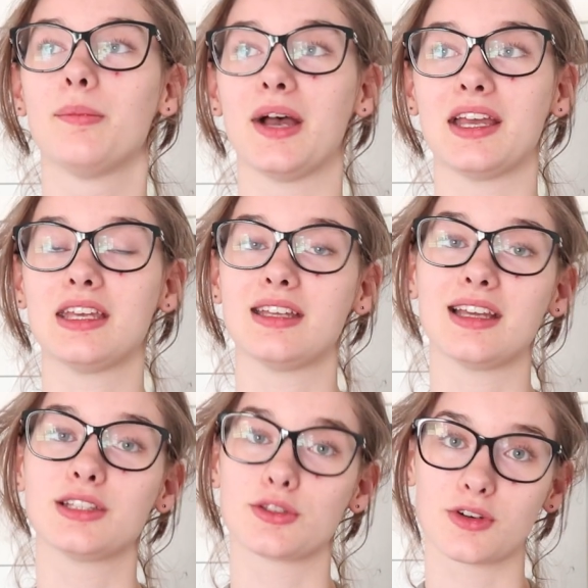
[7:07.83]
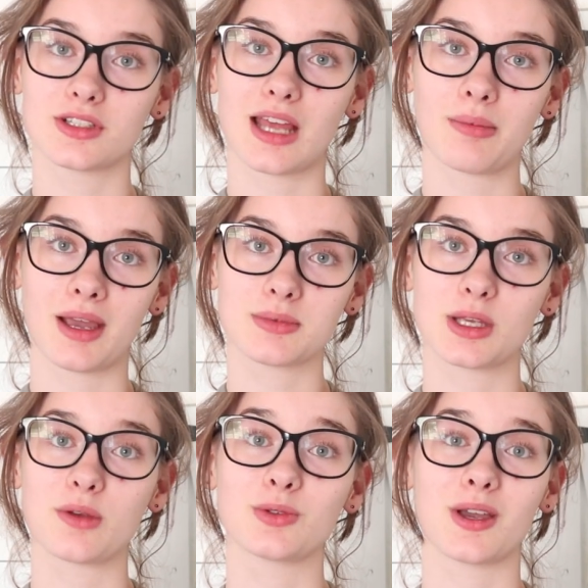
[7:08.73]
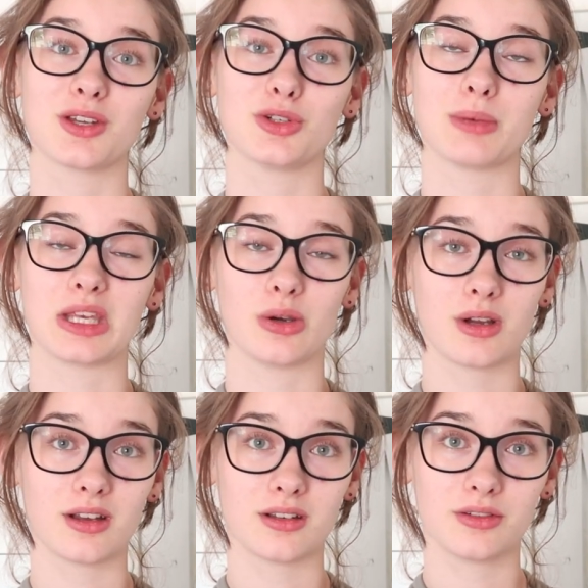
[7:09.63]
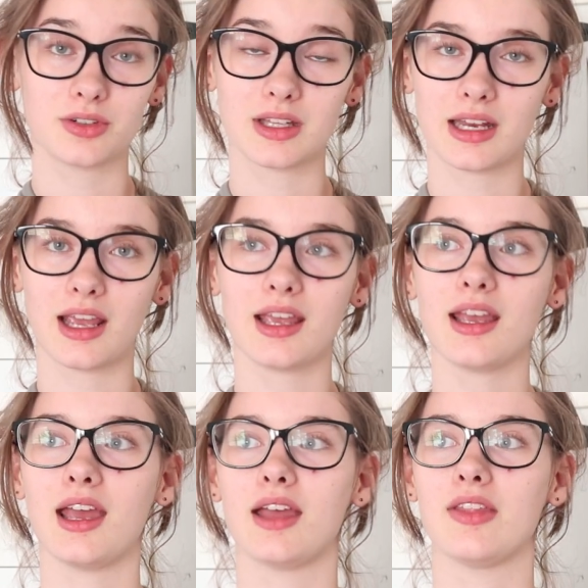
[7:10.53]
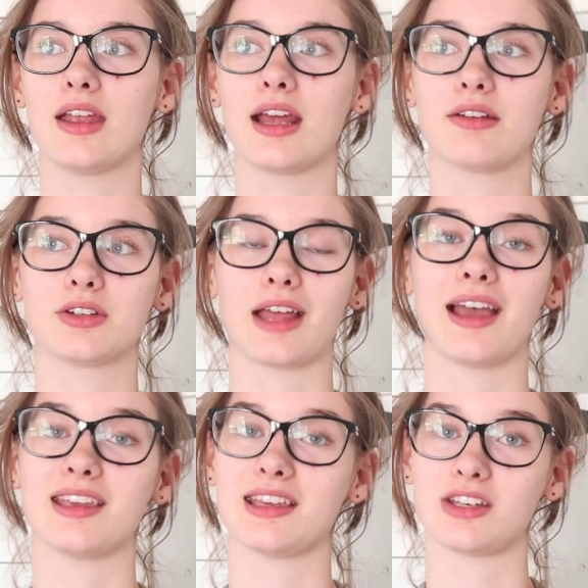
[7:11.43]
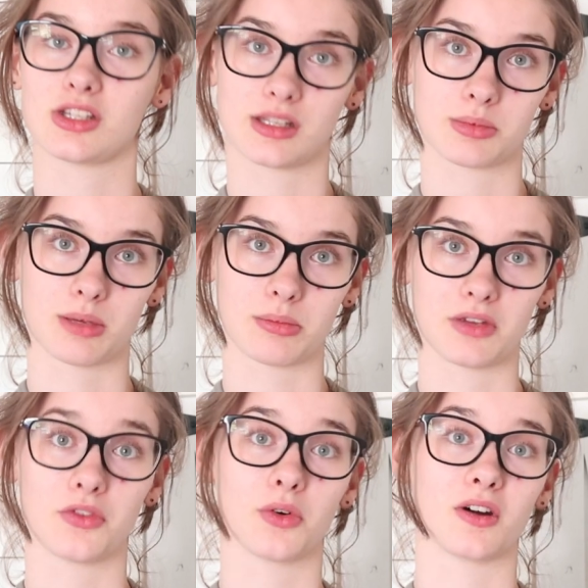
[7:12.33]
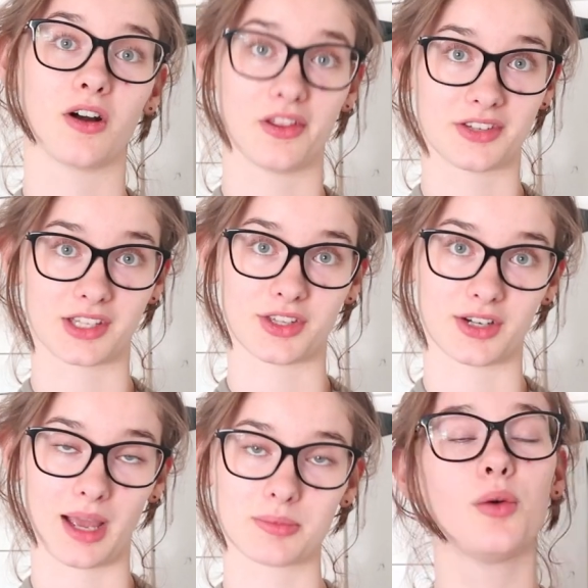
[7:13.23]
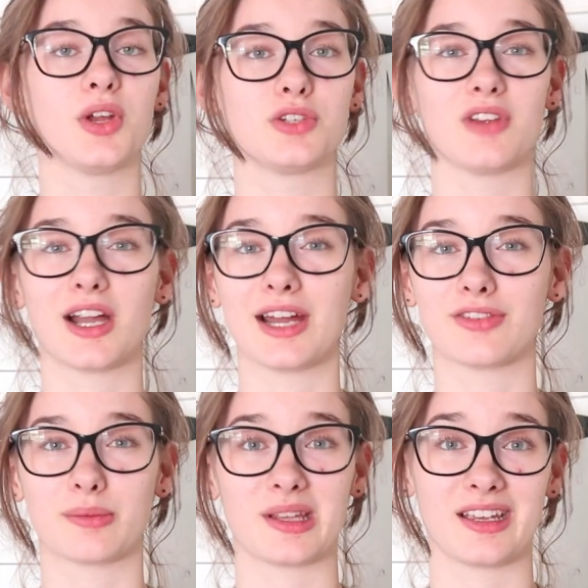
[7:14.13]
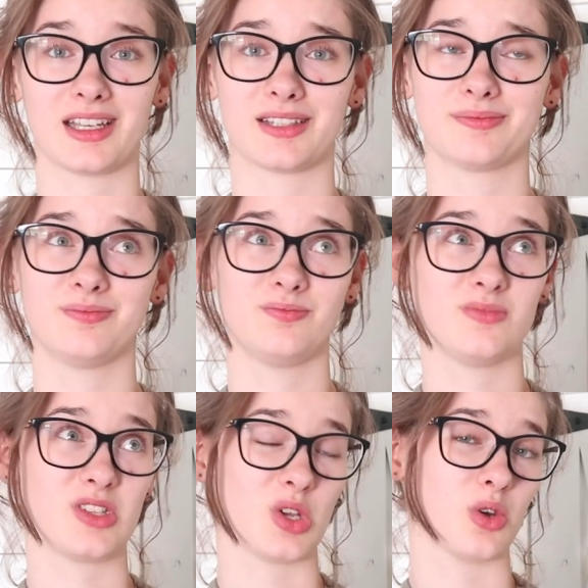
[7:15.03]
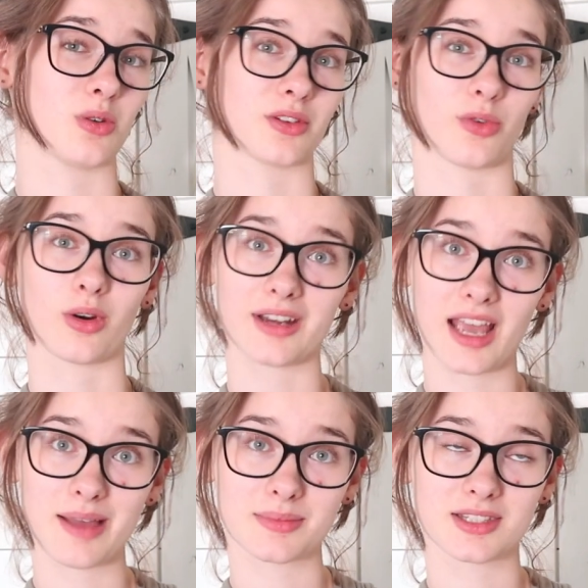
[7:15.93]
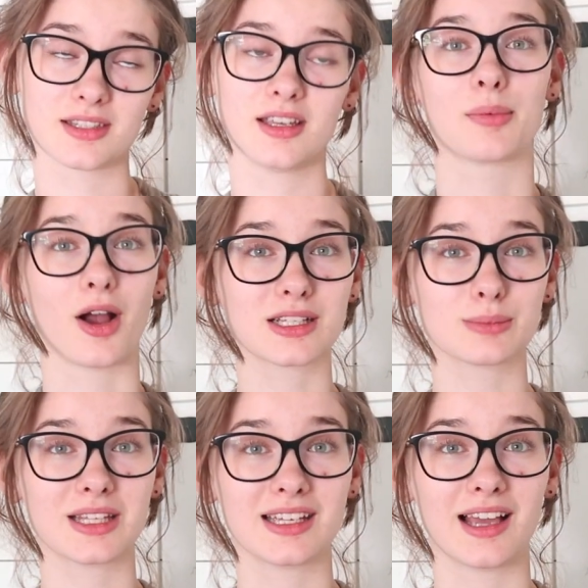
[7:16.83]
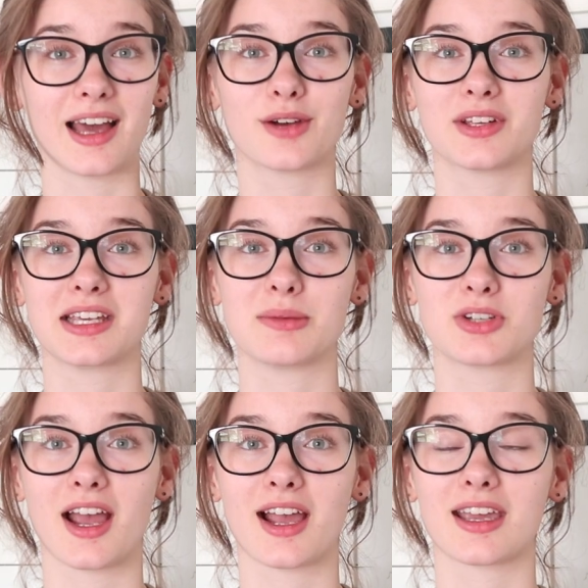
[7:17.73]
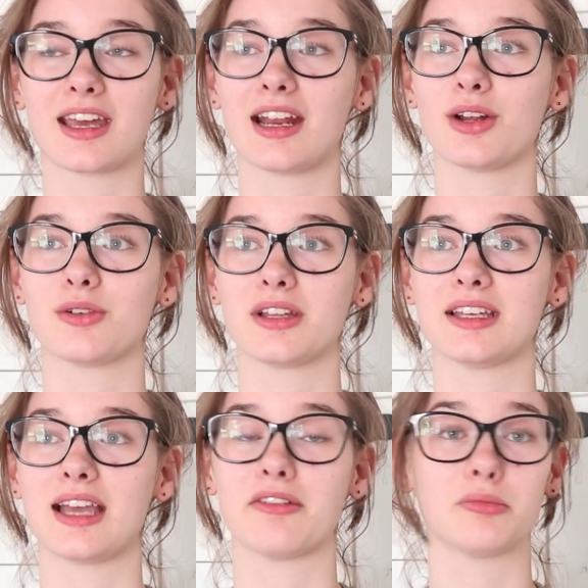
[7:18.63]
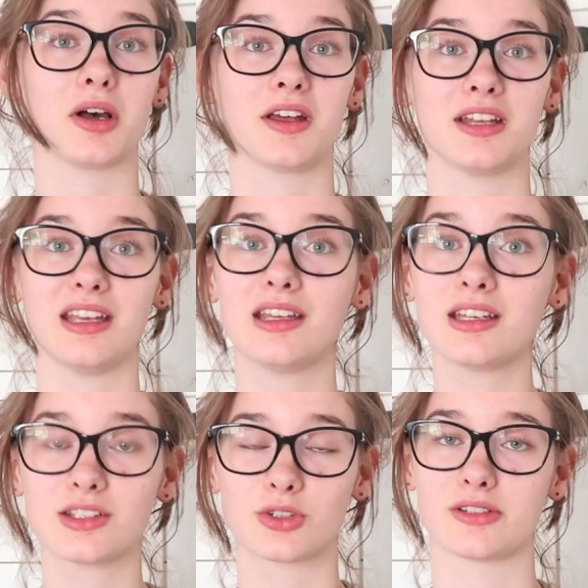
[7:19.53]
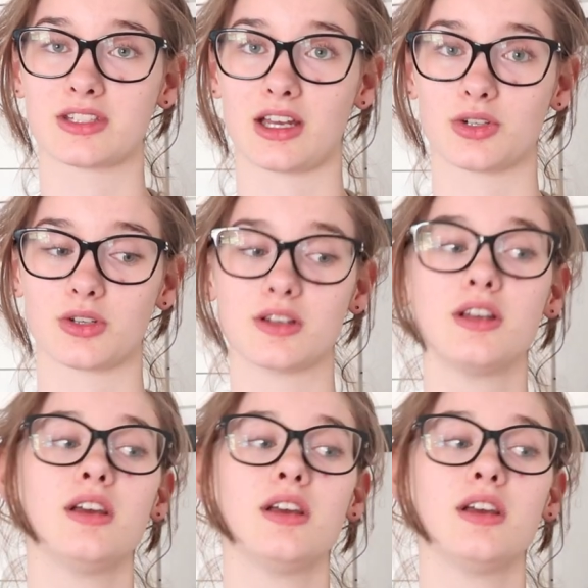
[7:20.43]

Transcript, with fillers: But he takes his first nap by himself so I can do my yoga for the day and then after that he just sleeps on me for all of his other naps which vary from like two to four naps approximately. I don't really keep track and I don't really have him on any sort of a schedule.